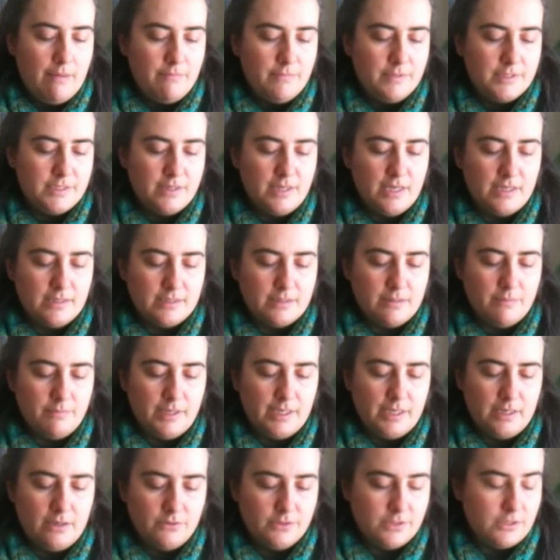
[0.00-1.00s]
So that's
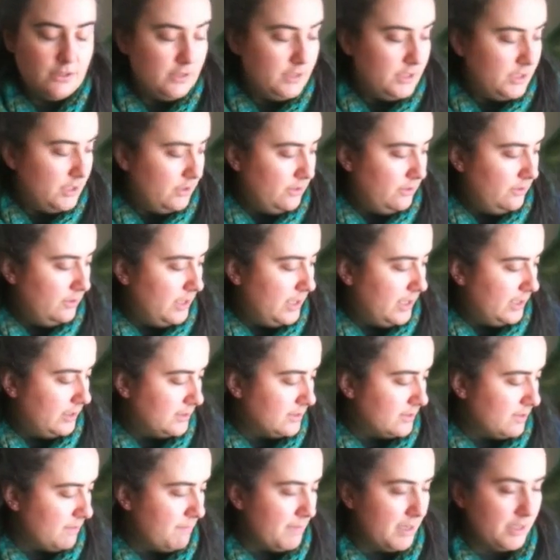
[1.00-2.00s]
something else I do, and
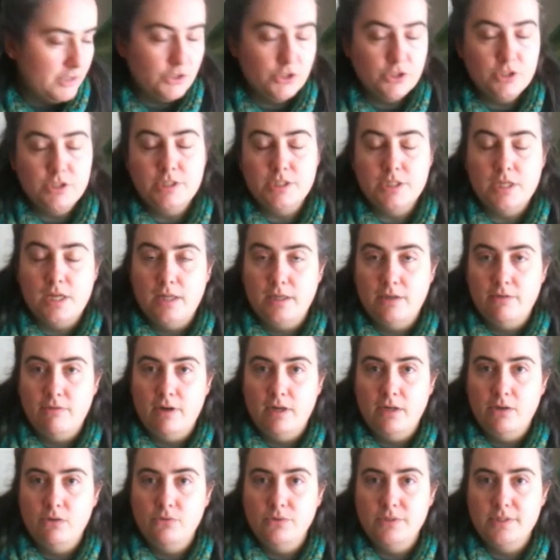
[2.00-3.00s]
as I mentioned earlier,
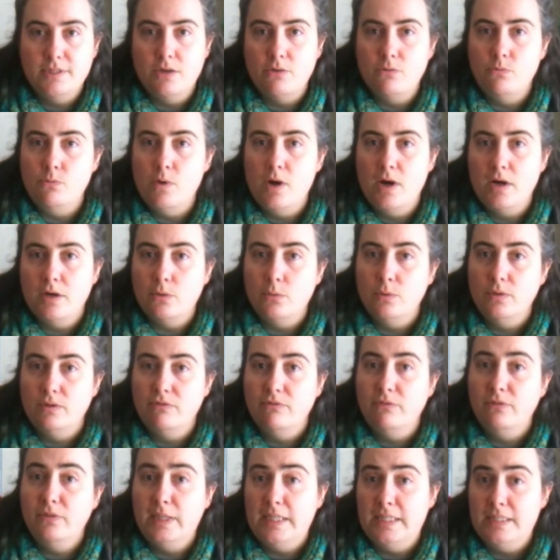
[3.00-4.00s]
I also work with
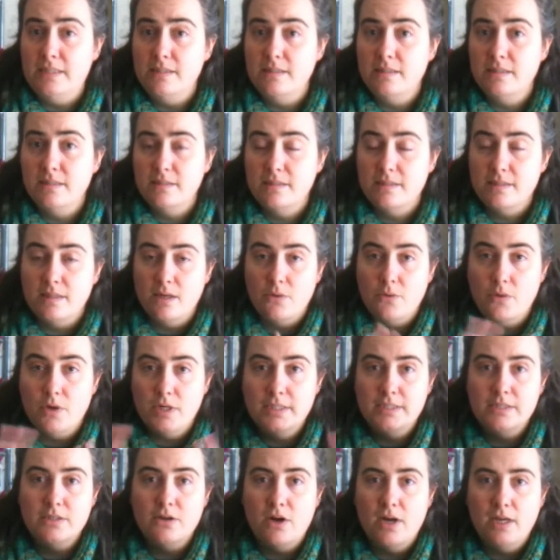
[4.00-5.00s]
fleece. So I
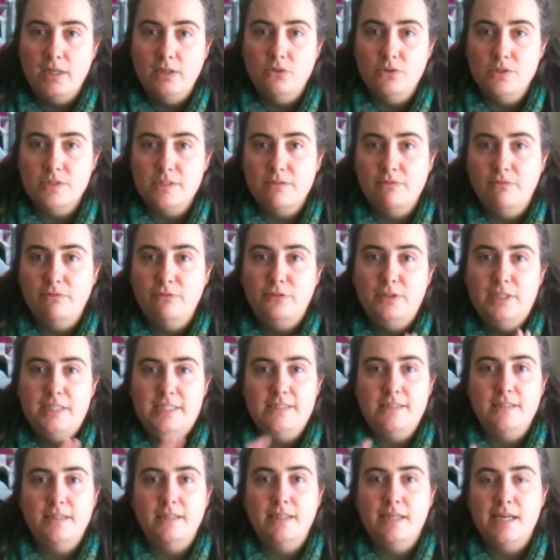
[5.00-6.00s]
dye lots of
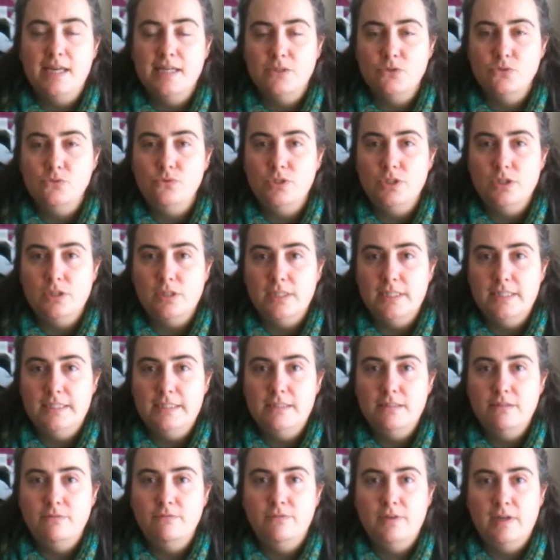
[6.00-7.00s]
fleece in kettle
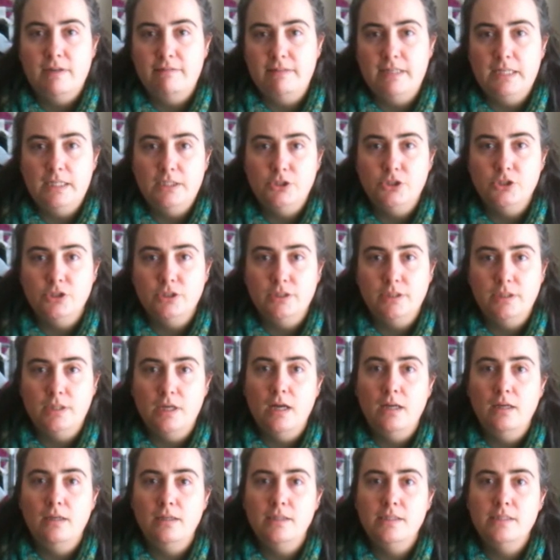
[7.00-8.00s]
dyed variation
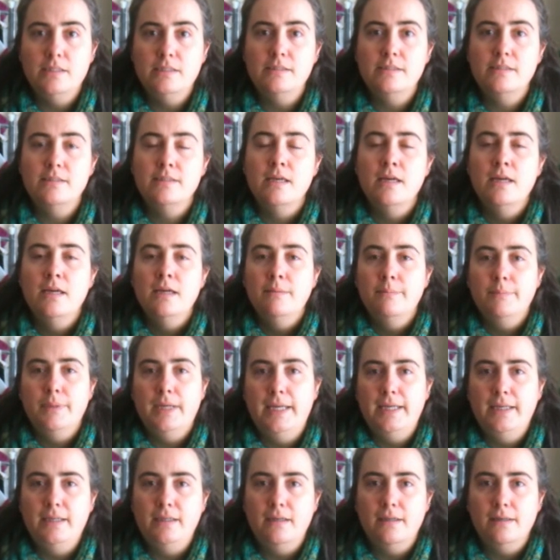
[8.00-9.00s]
colours,
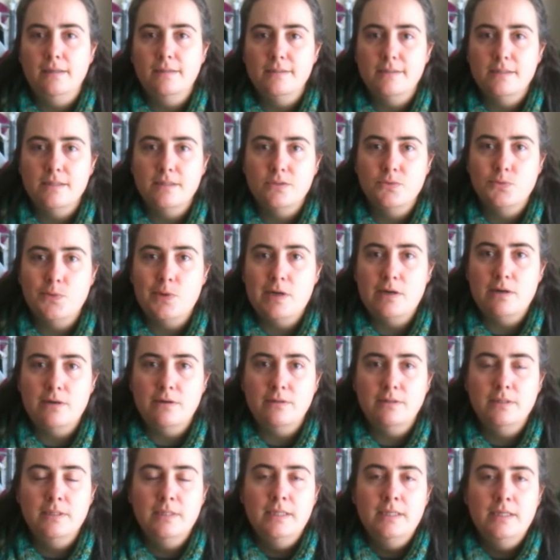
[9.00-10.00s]
plain colours as
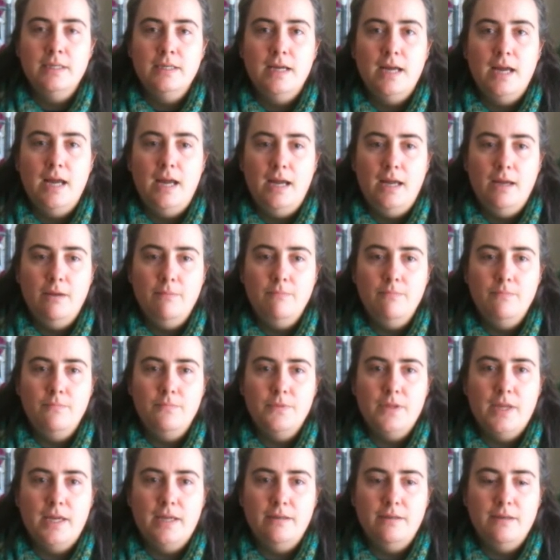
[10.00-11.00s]
well, and
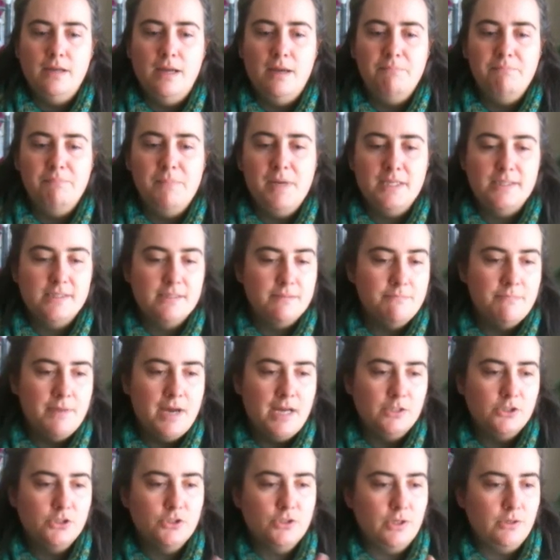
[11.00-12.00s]
mix and
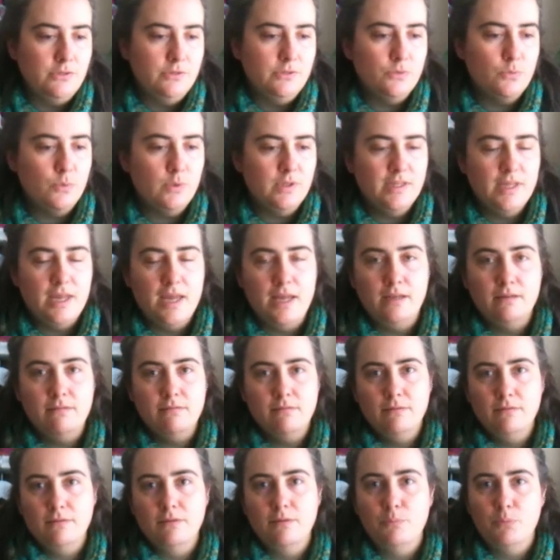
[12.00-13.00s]
match those
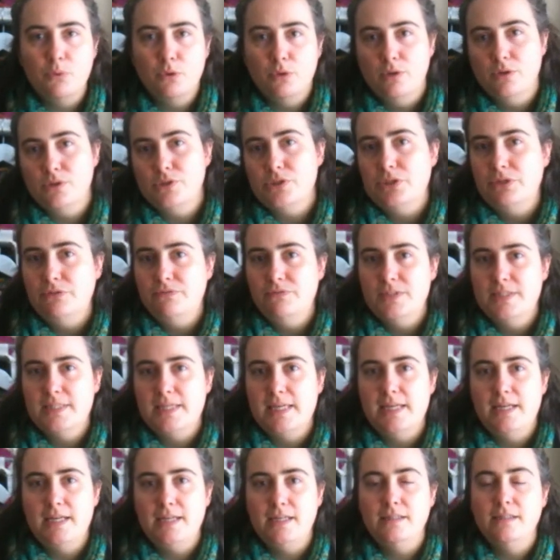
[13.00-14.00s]
within the products you've
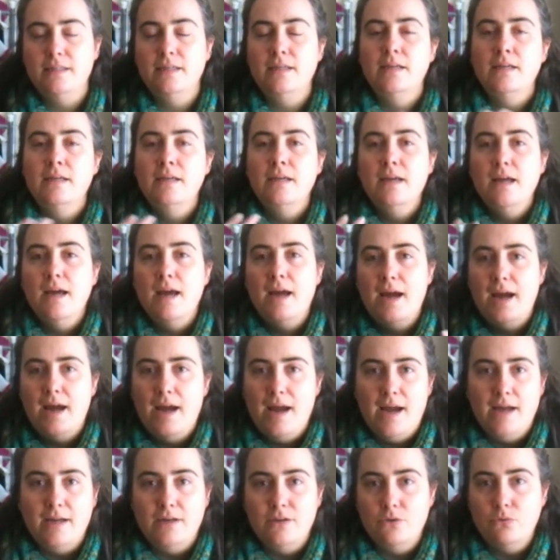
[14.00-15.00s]
seen,
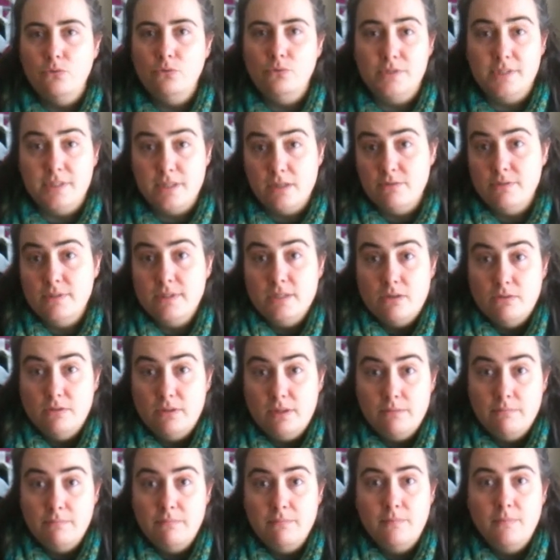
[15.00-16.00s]
and also sell
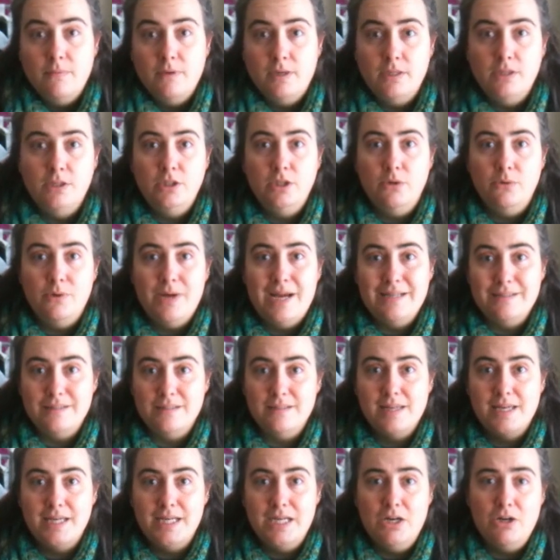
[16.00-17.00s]
them, you know, as
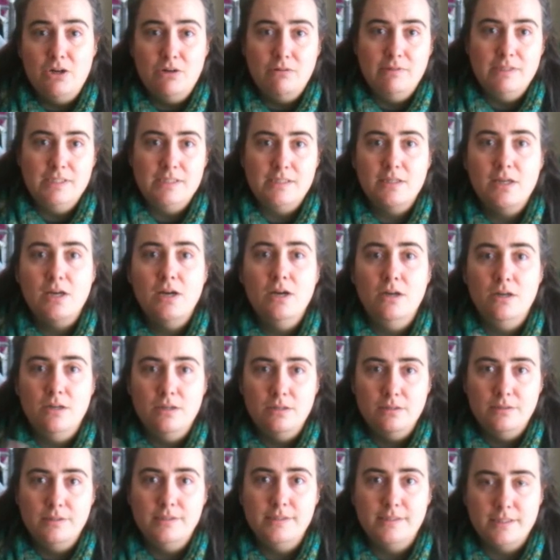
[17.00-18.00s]
they are, as
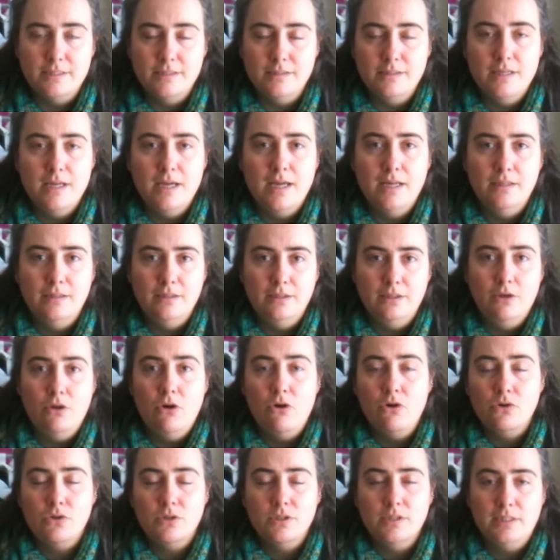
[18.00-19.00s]
curls and
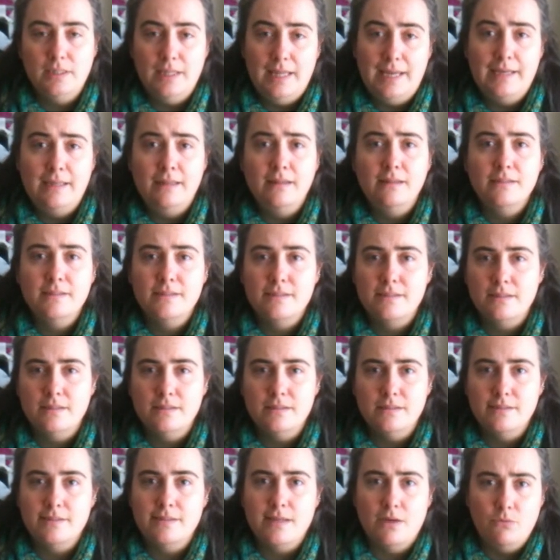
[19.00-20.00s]
lock lengths
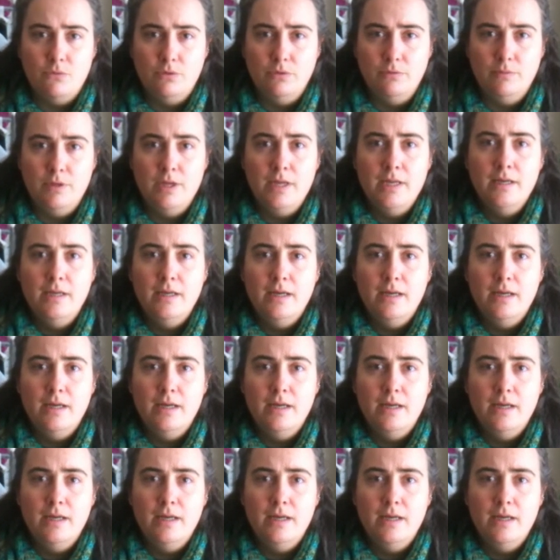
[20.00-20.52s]
and so on,